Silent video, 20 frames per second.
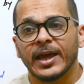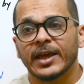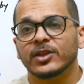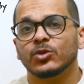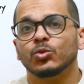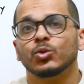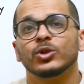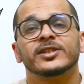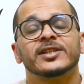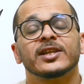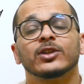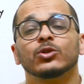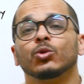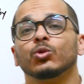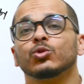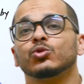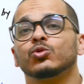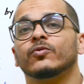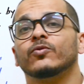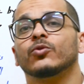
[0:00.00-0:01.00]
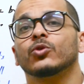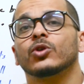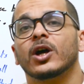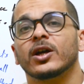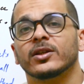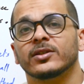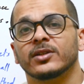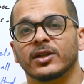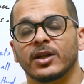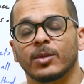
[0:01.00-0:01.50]
and will send also for
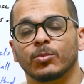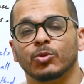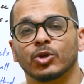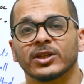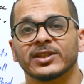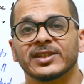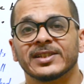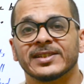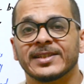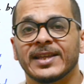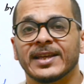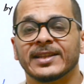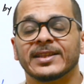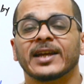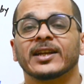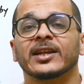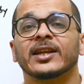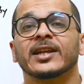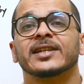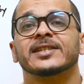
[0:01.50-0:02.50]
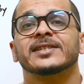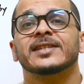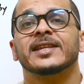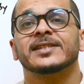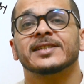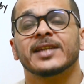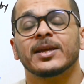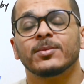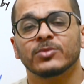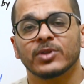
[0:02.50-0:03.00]
other laboratories that analyze
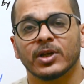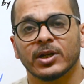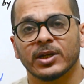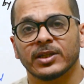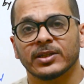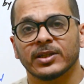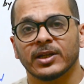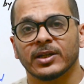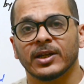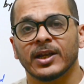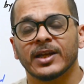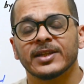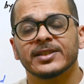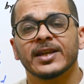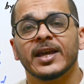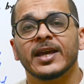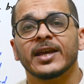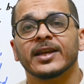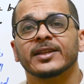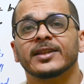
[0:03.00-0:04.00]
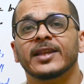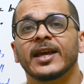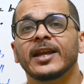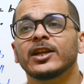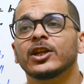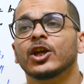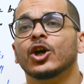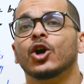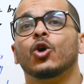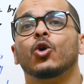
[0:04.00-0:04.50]
the same target analytes.
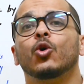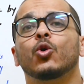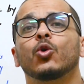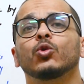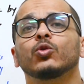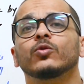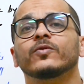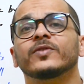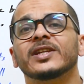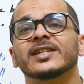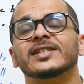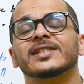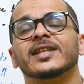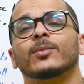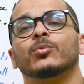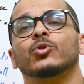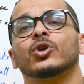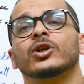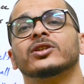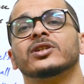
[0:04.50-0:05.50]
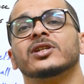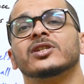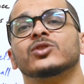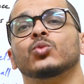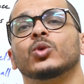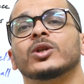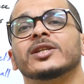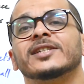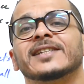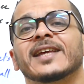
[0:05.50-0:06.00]
Then all of these
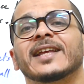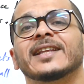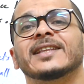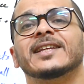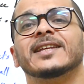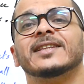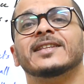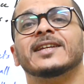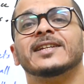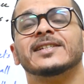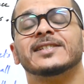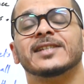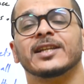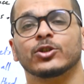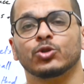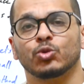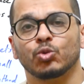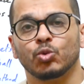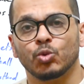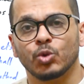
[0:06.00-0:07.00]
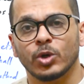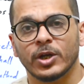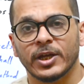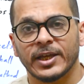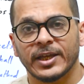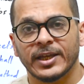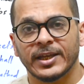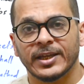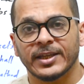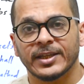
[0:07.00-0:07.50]
laboratories will send the result
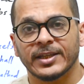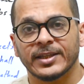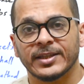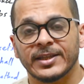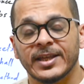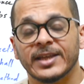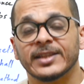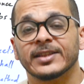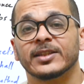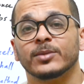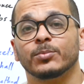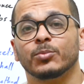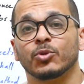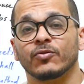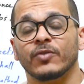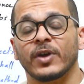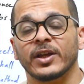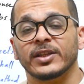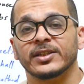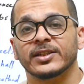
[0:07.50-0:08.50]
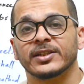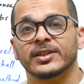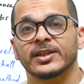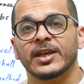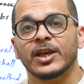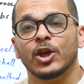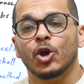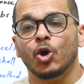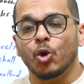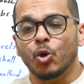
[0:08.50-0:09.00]
to that provider
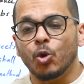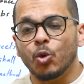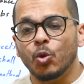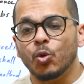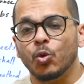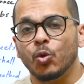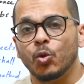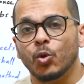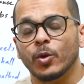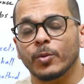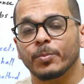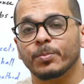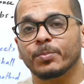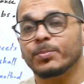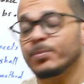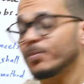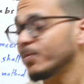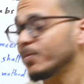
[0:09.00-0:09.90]
who